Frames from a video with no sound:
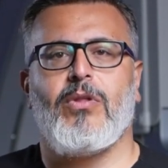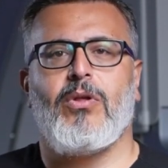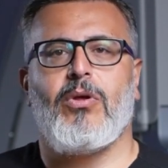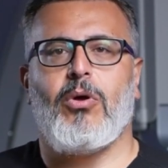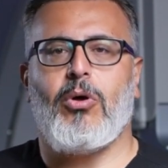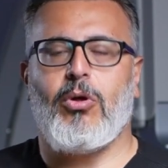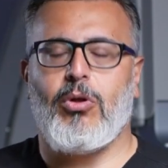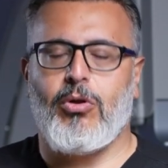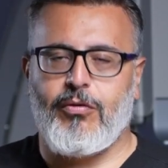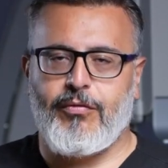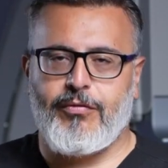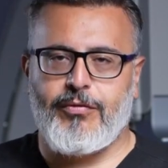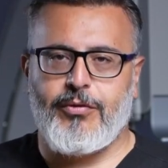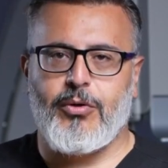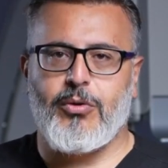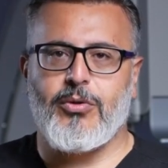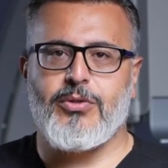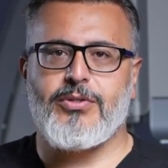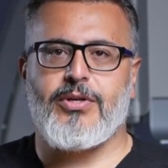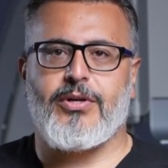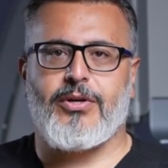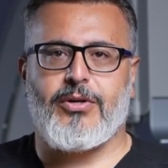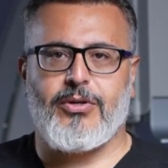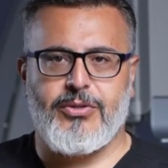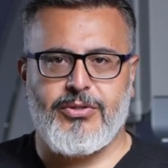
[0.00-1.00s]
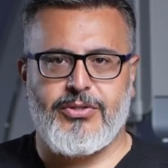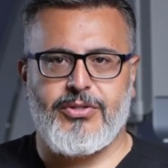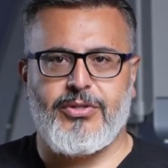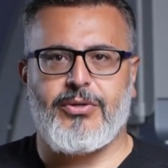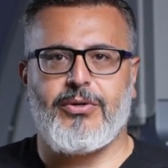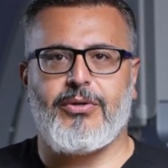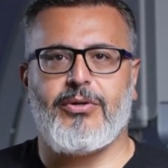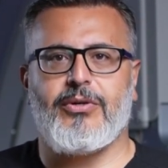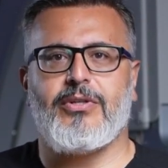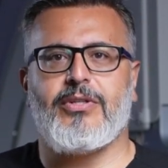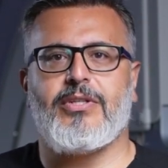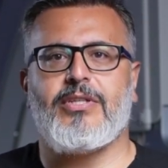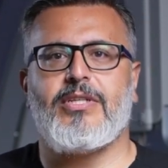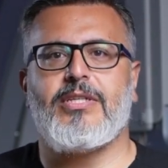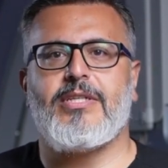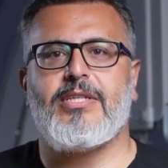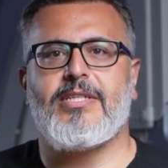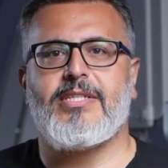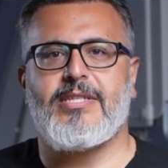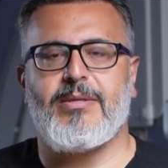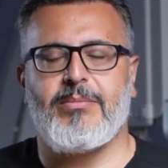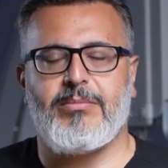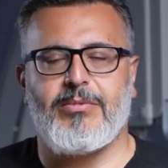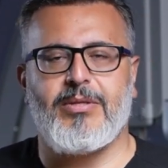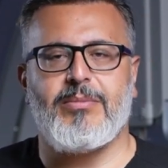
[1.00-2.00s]
all of those are considered
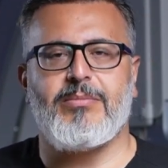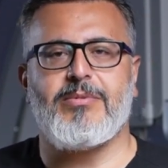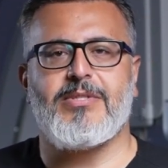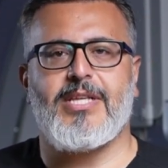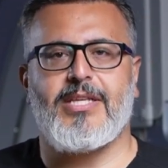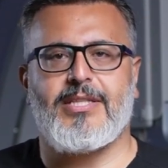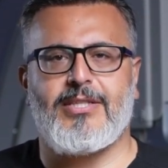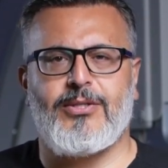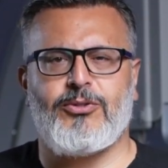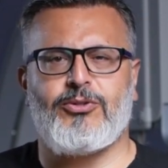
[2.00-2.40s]
symptoms that